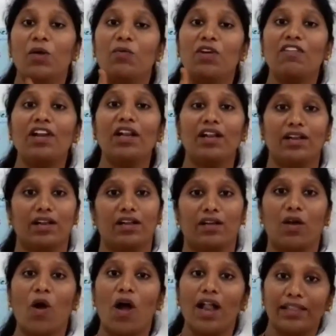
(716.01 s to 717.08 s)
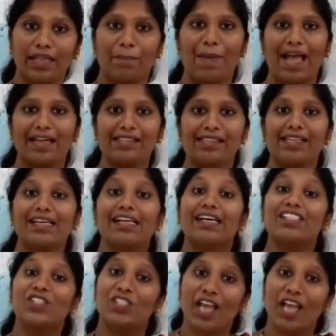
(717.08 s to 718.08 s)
we will call them as a